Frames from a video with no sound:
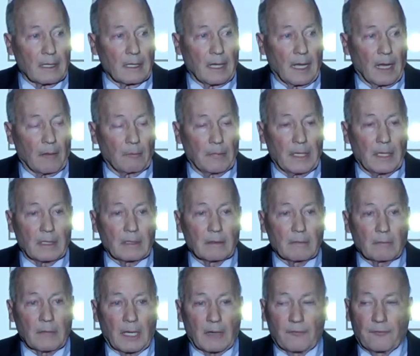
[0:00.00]
I met
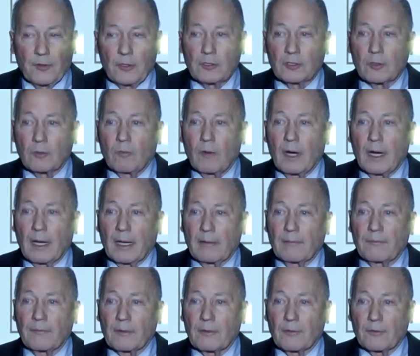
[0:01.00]
my future wife
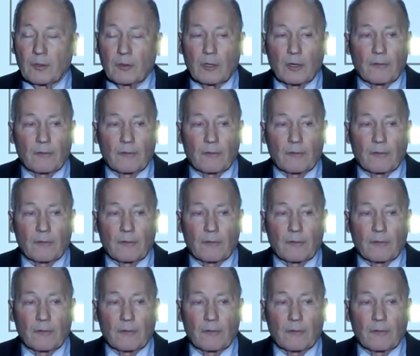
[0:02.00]
through